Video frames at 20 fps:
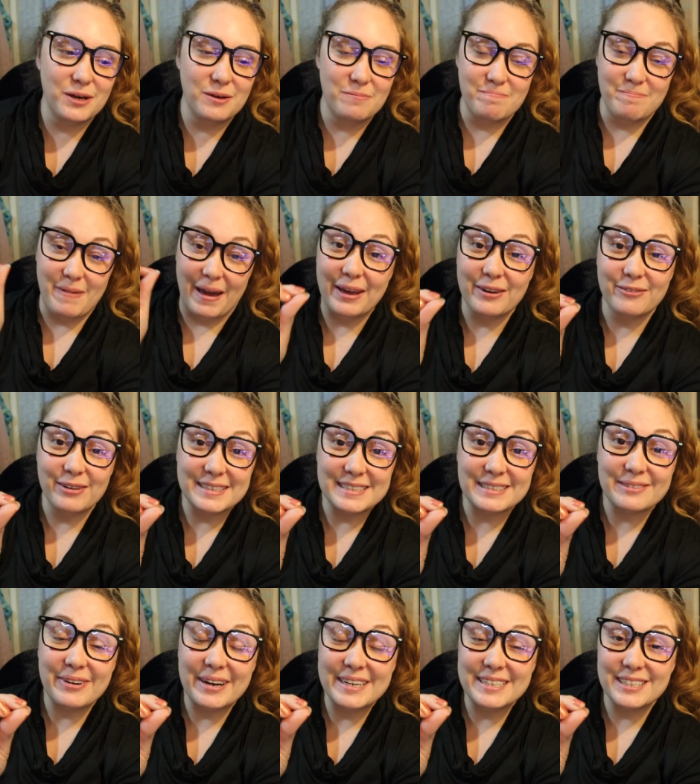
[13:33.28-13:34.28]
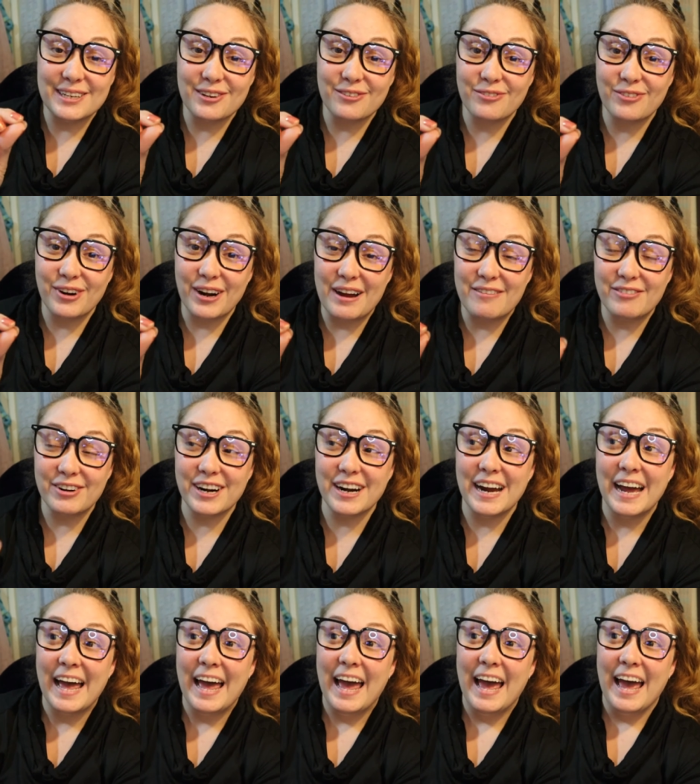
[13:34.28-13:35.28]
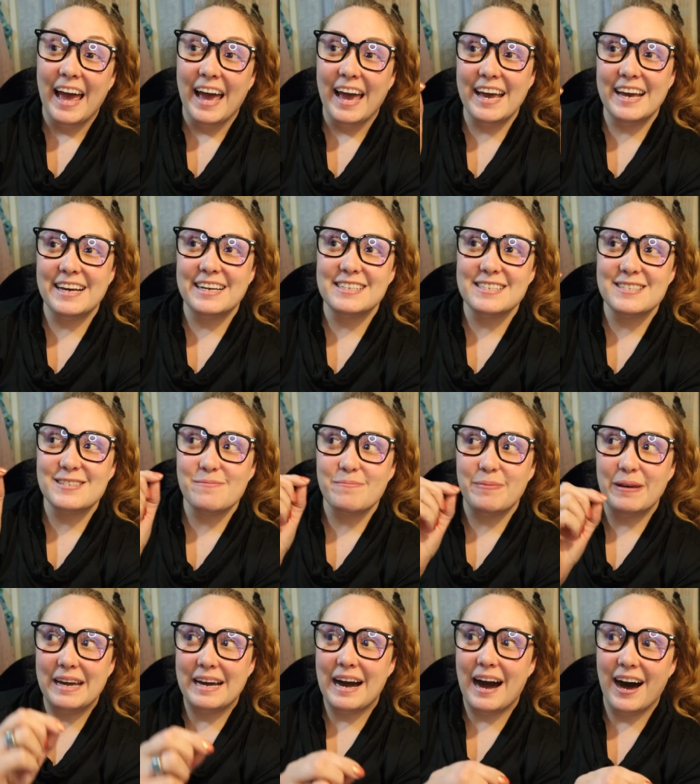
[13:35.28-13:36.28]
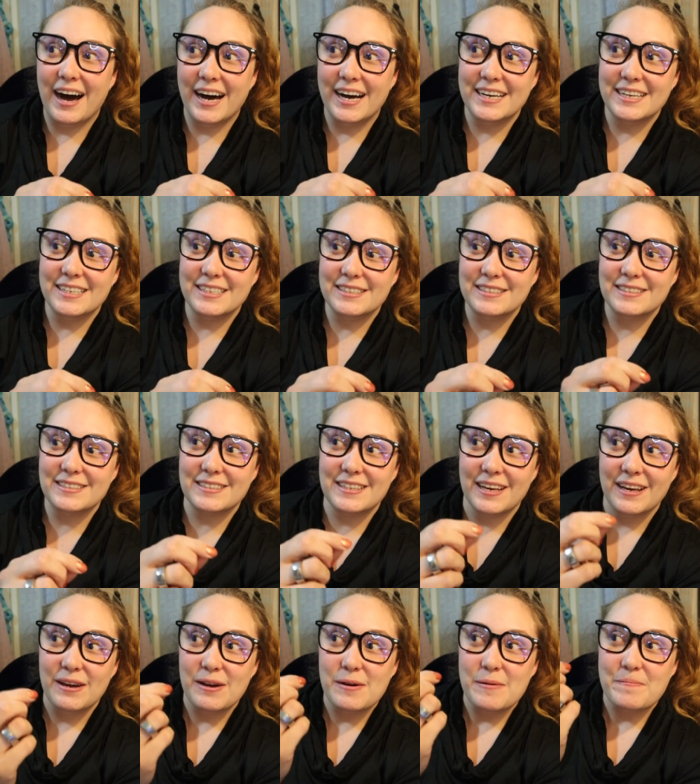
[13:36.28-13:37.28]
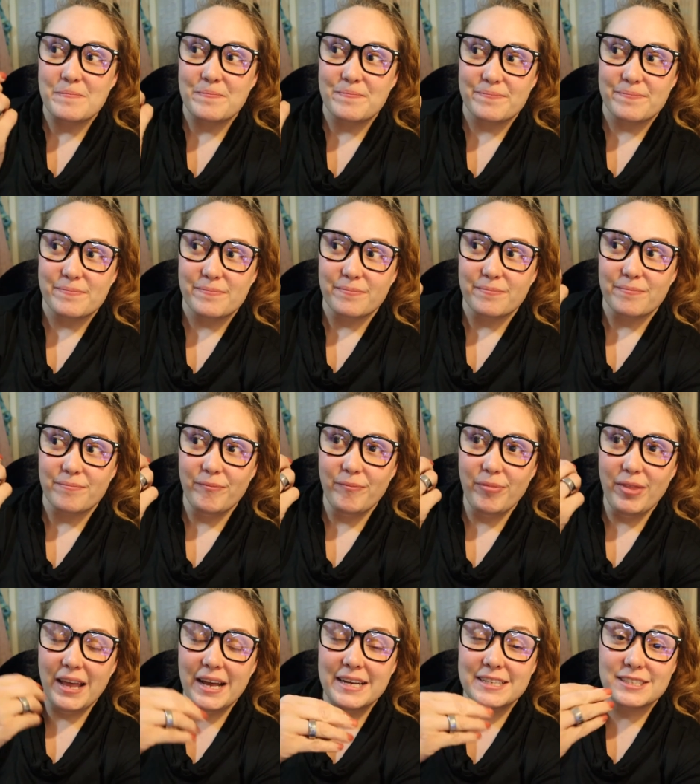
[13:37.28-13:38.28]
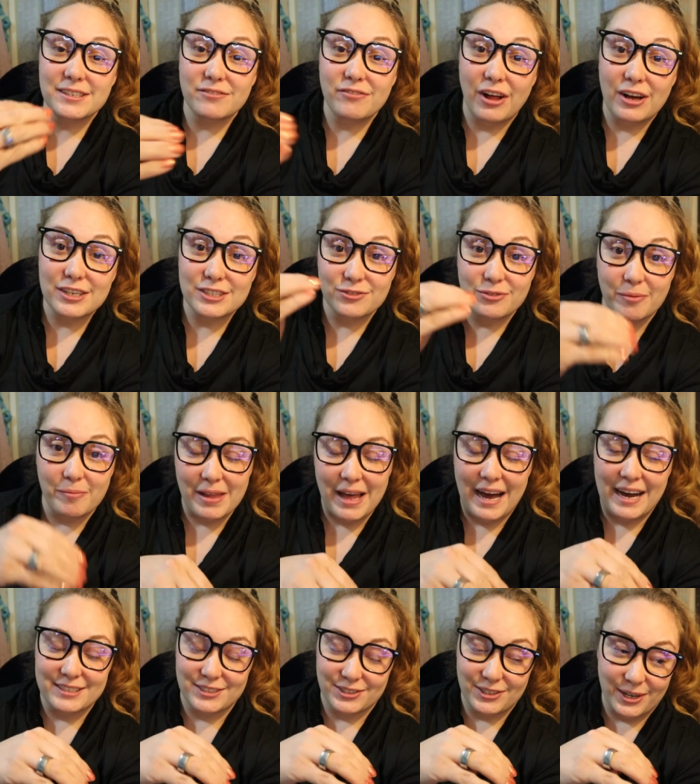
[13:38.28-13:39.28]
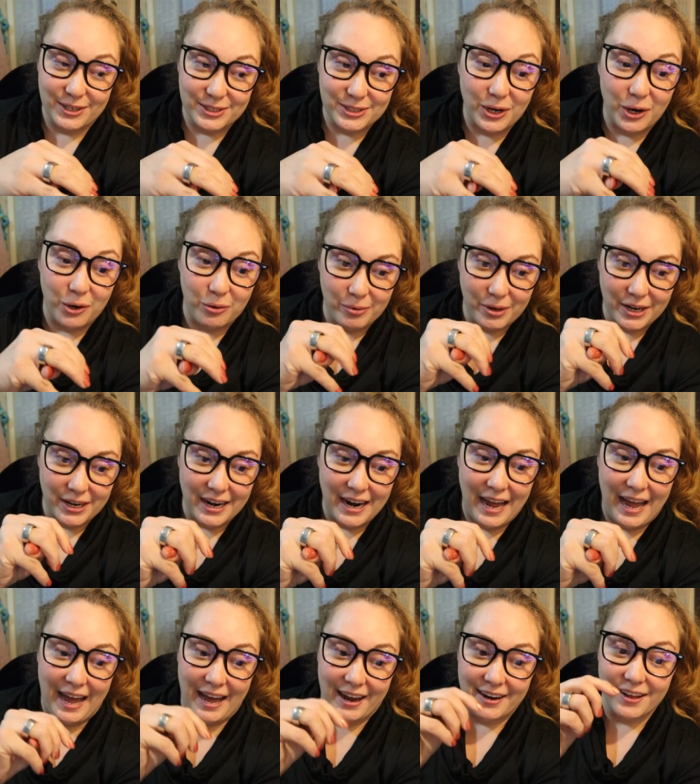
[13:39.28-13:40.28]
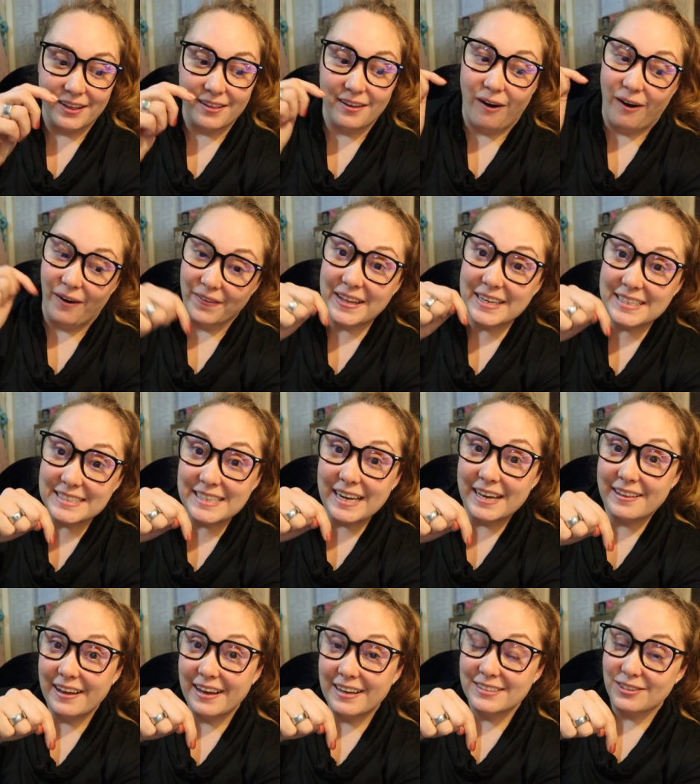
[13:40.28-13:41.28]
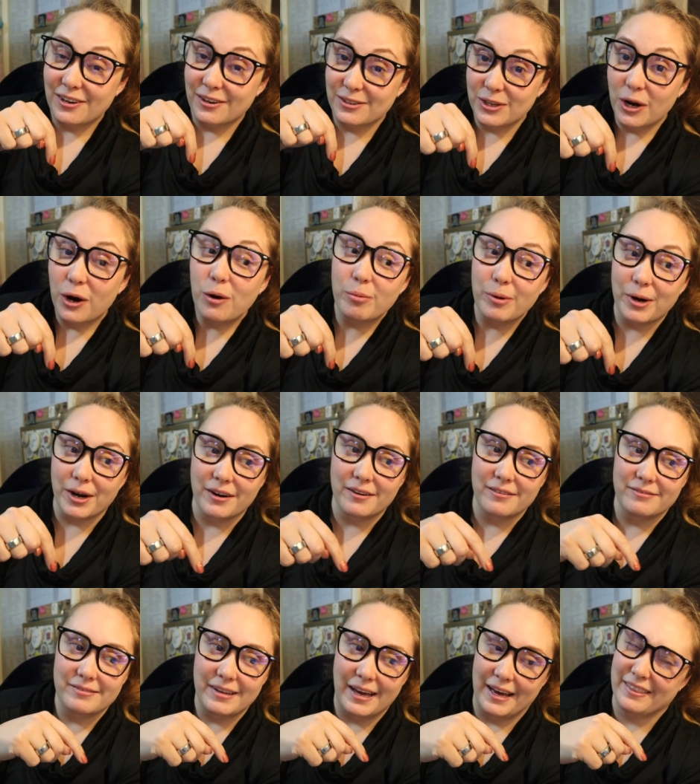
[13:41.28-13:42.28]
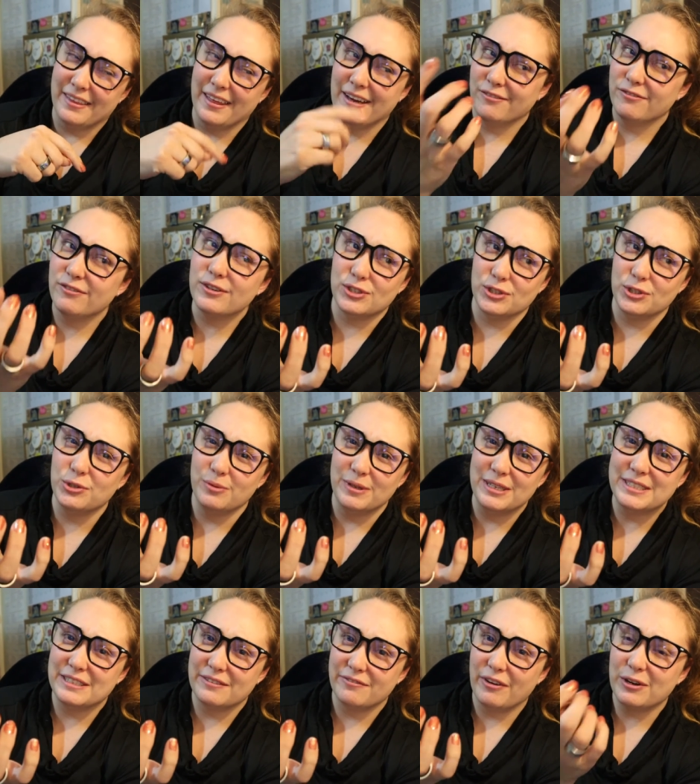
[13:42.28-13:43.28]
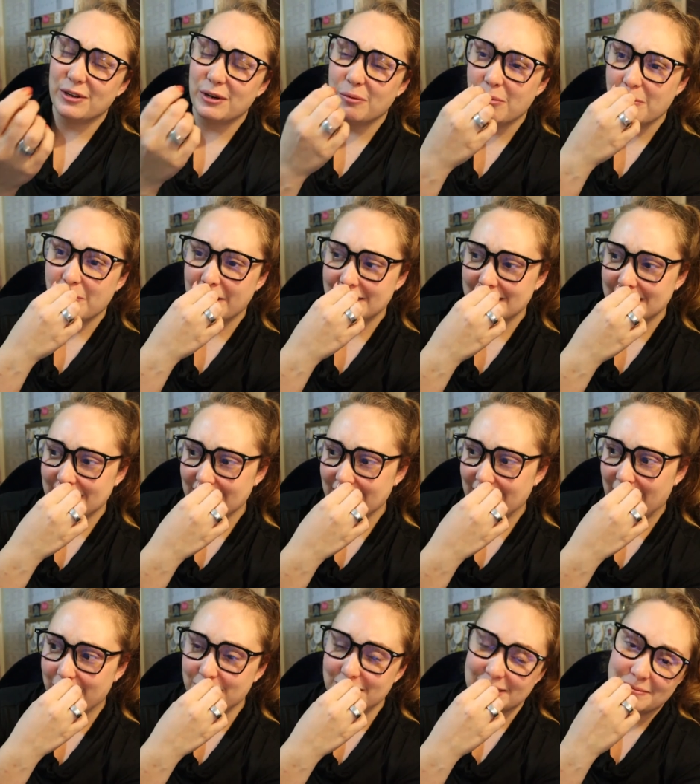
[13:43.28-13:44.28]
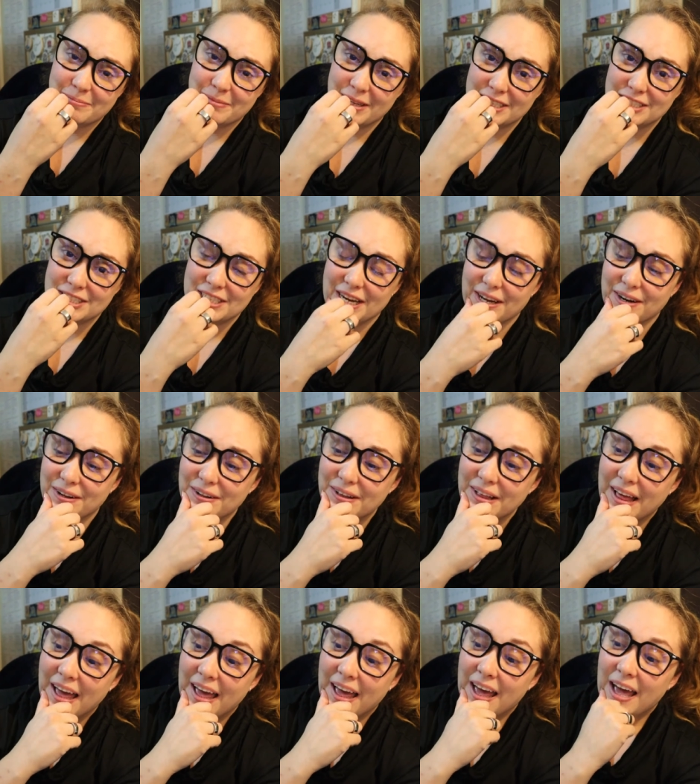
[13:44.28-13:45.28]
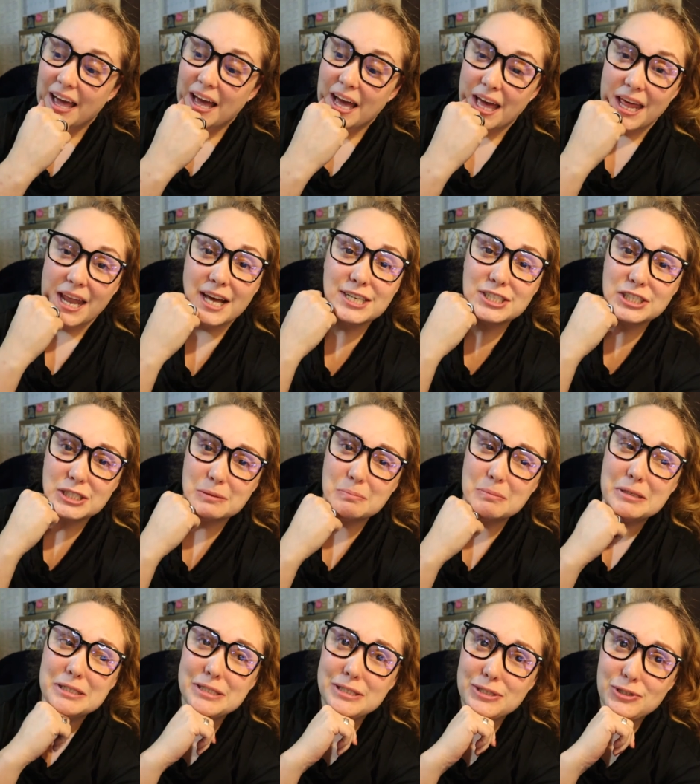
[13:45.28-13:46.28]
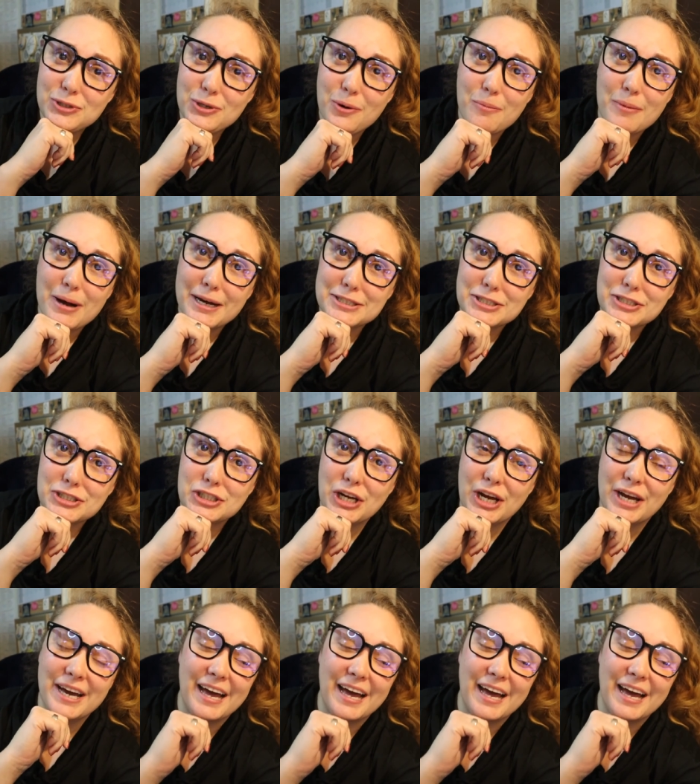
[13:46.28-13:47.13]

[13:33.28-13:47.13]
the main reason why it took forever is because it's the vlogs from last October. And on this day last October, and like for two weeks of October basically, I was in Blind Channel. I just miss it so much.